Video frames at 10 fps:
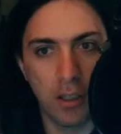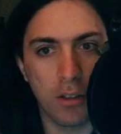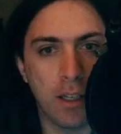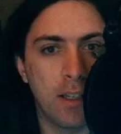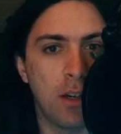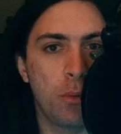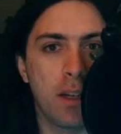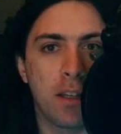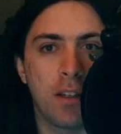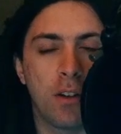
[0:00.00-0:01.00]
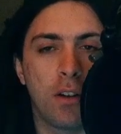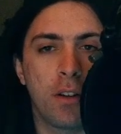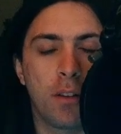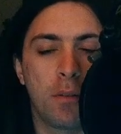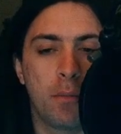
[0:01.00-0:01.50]
Okay, now we are here
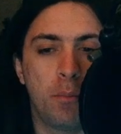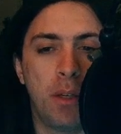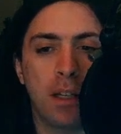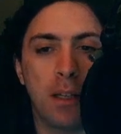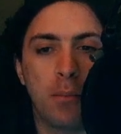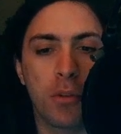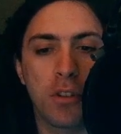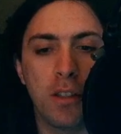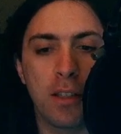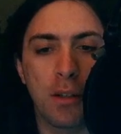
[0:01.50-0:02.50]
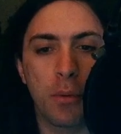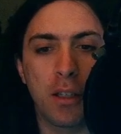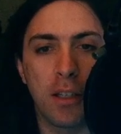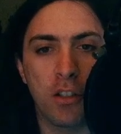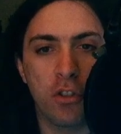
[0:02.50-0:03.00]
on Plugin Boutique and we
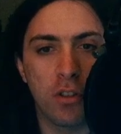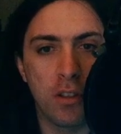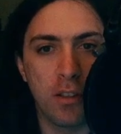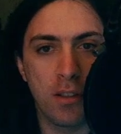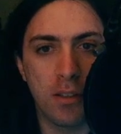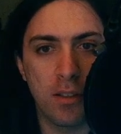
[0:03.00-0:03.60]
can actually